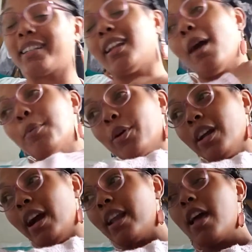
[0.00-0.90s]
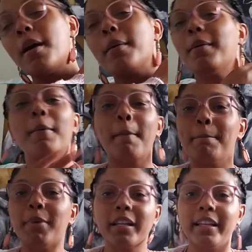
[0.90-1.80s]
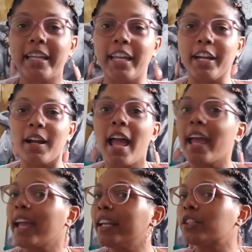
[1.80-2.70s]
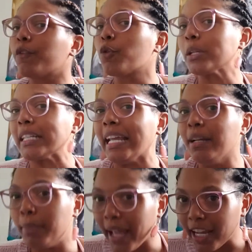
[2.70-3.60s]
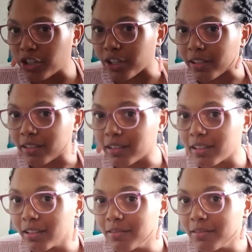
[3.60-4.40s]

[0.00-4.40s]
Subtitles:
to stop or not. But look here, it's 14 pages.